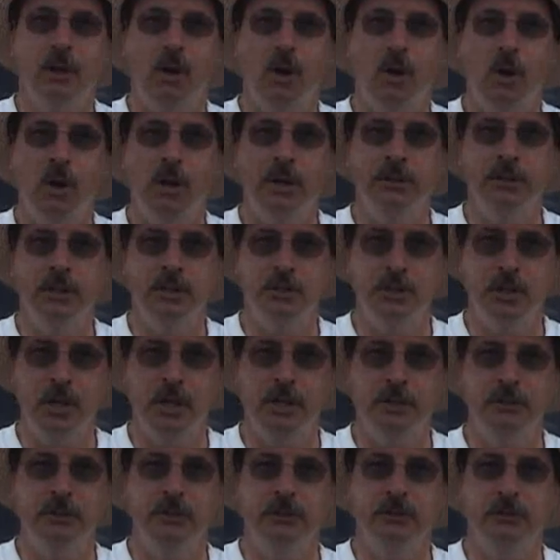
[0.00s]
on the
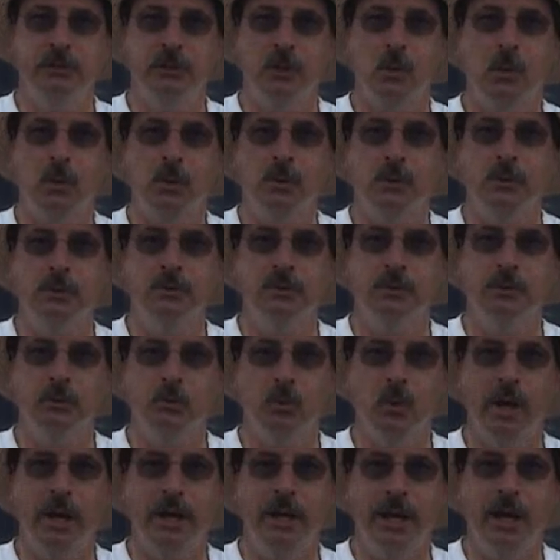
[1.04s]
judges or
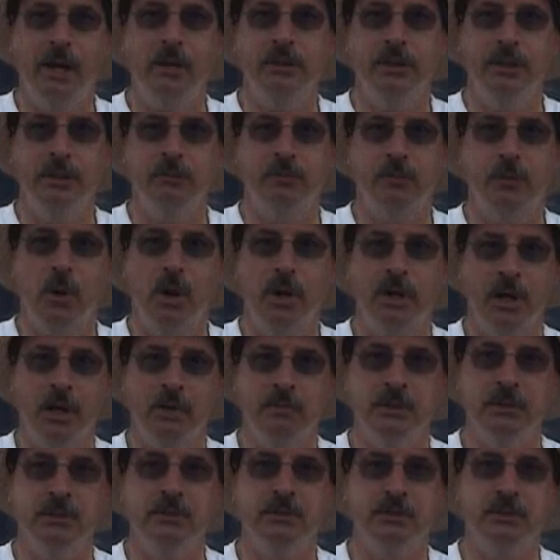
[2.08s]
right out in front
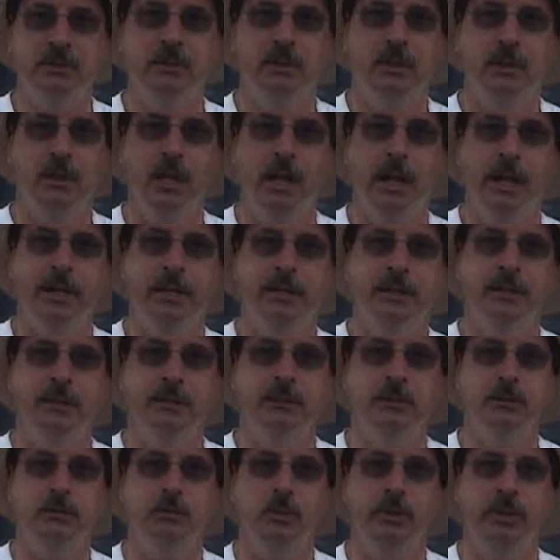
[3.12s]
of us, like it
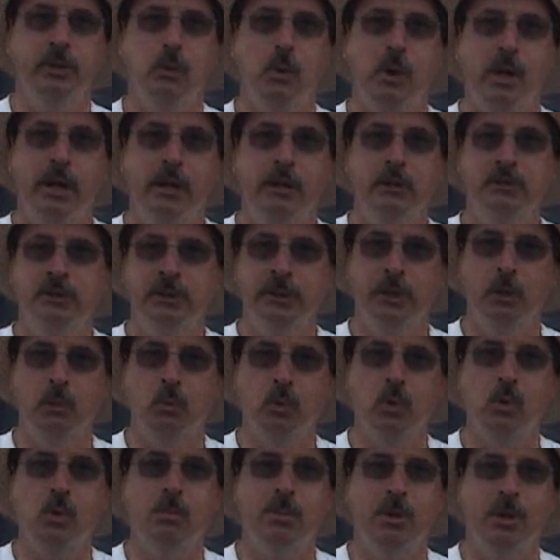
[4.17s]
requires in the
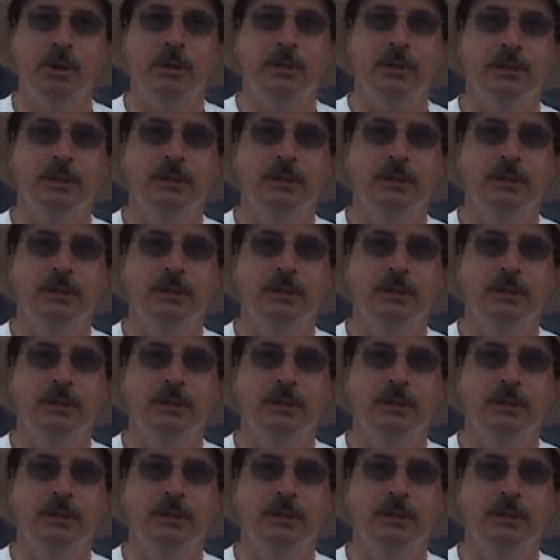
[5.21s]
rule book.